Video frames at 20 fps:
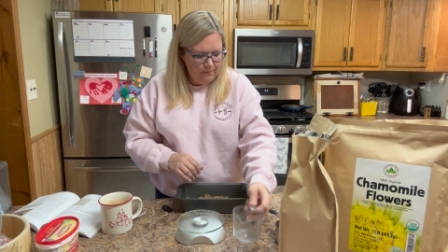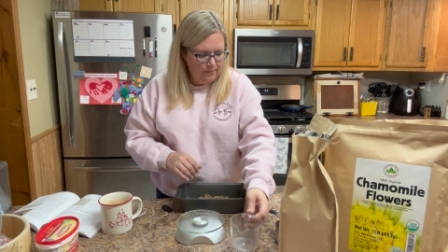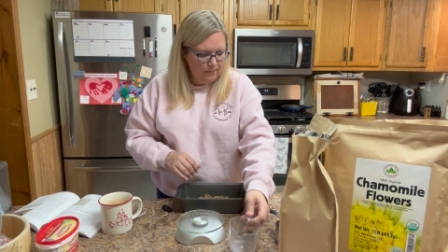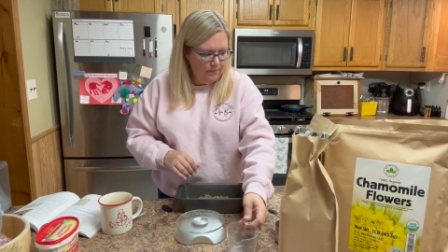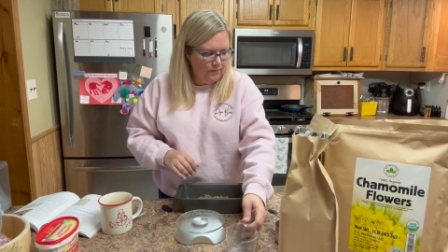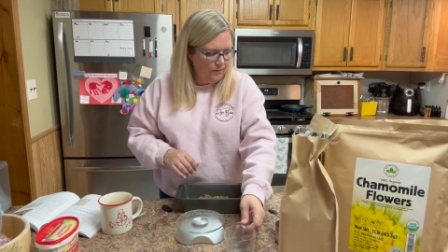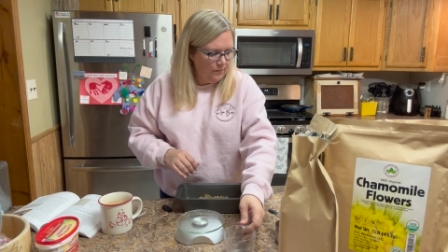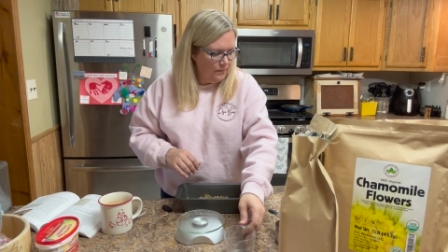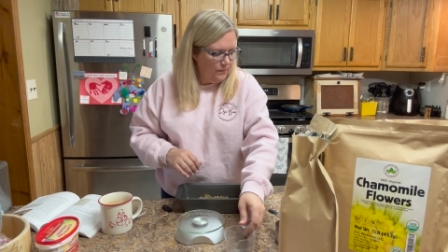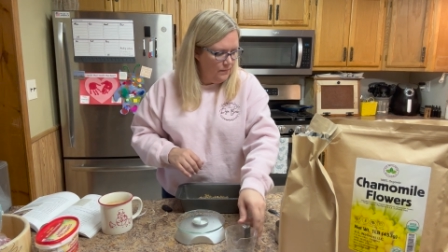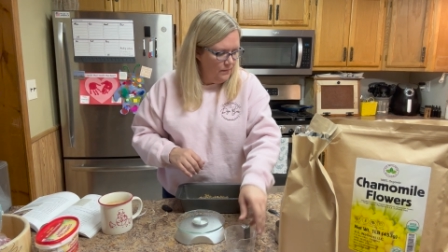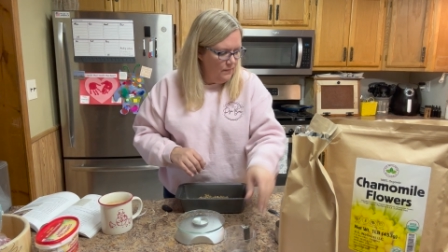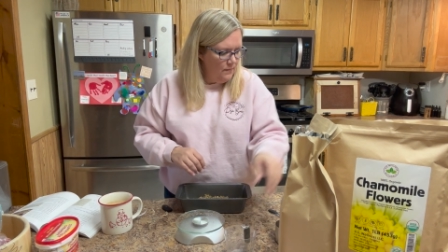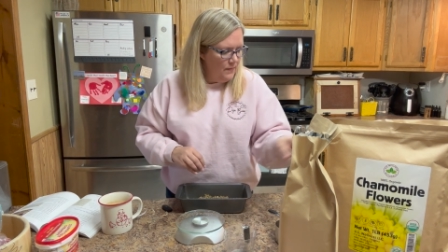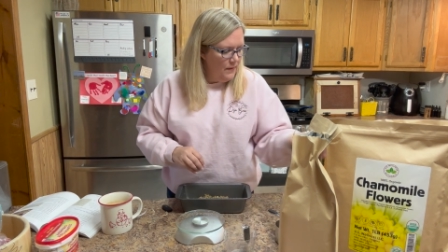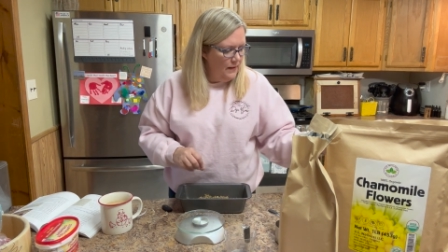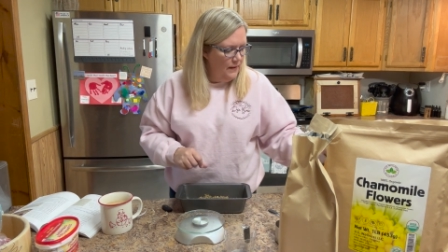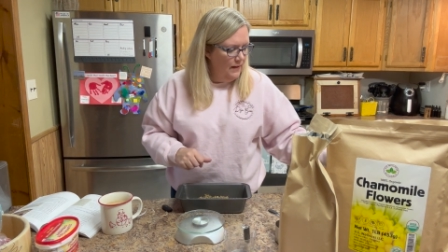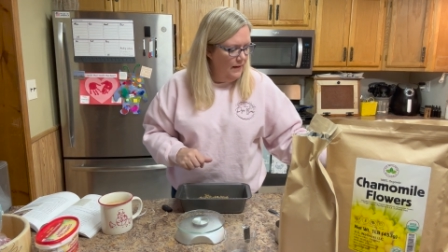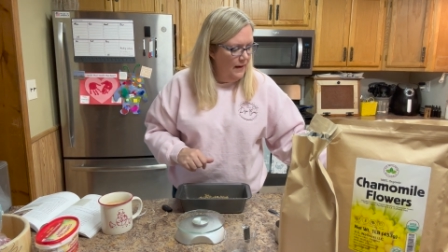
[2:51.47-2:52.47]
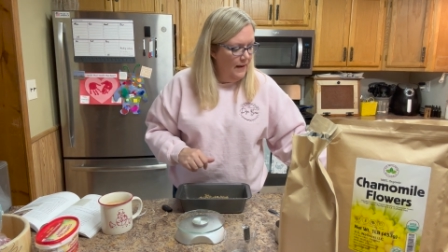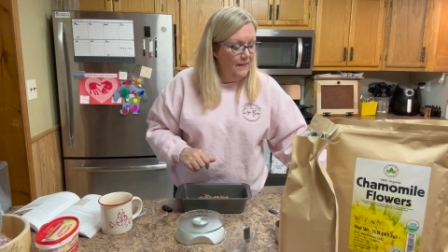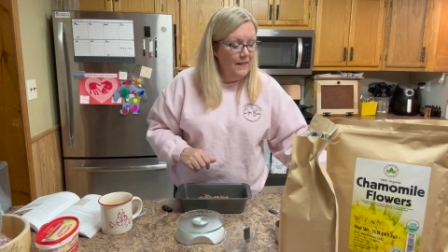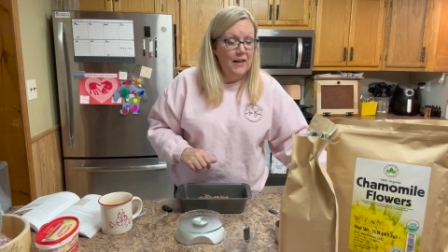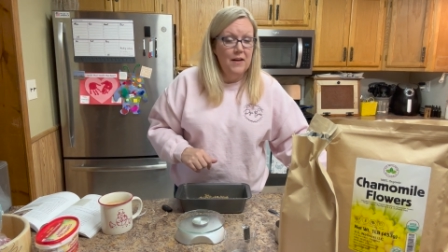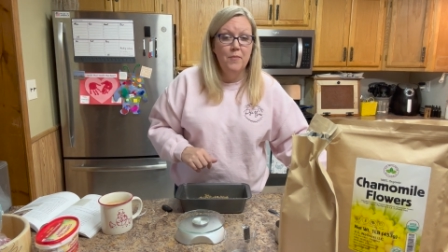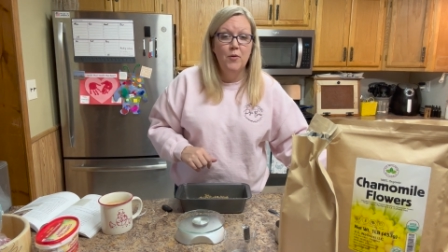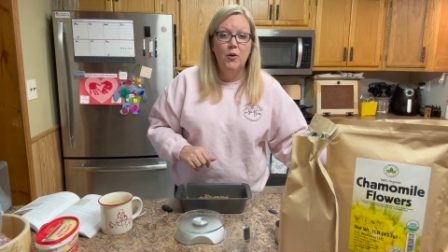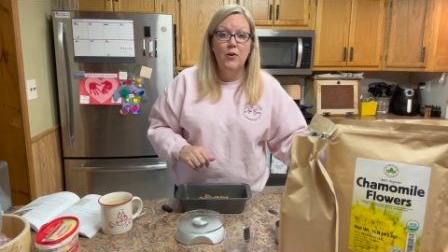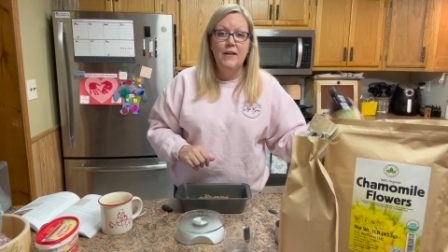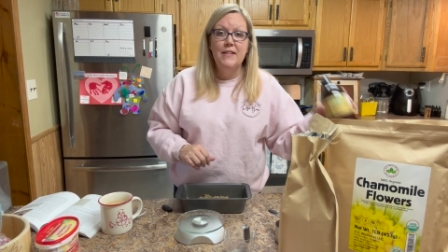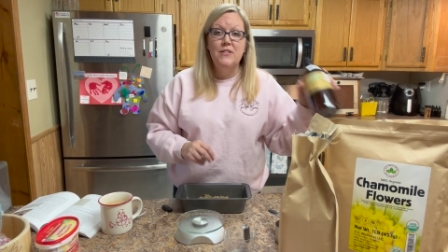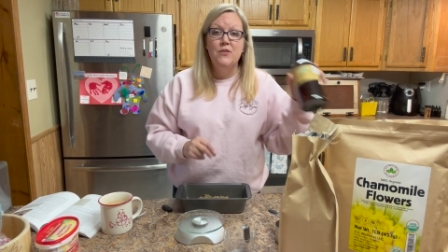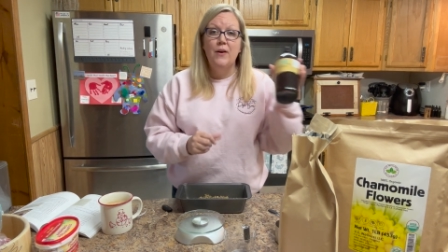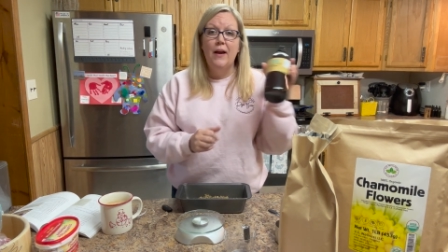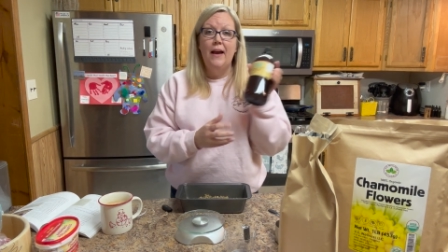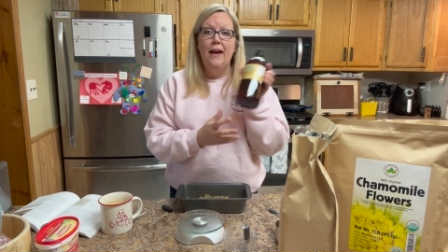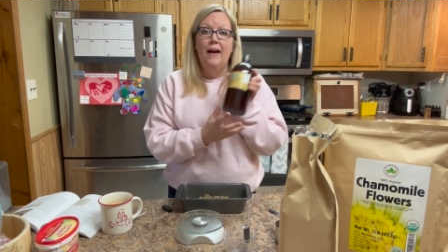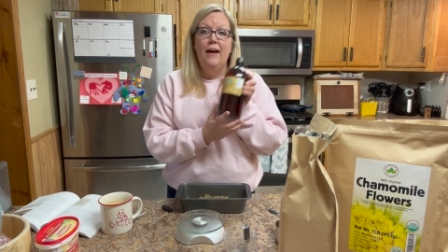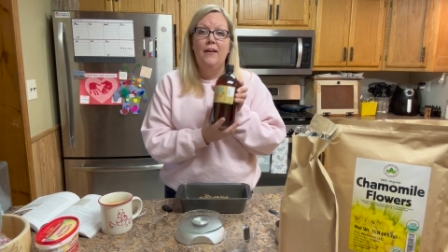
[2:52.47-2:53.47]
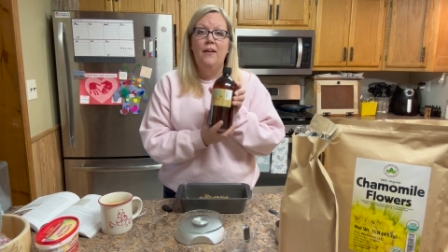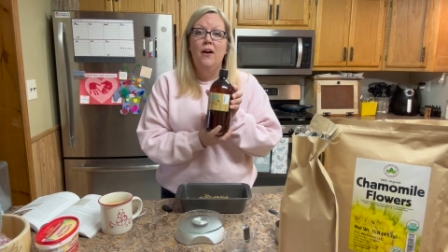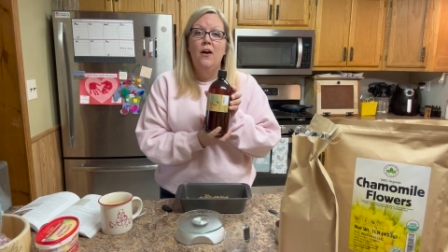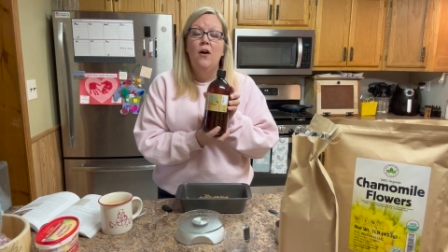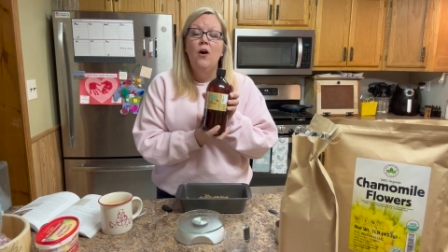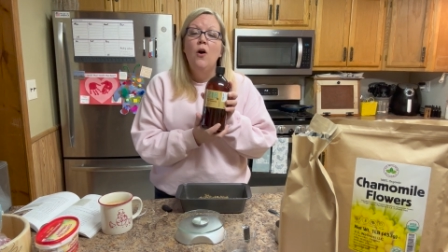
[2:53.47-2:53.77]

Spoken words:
And then I'm going to add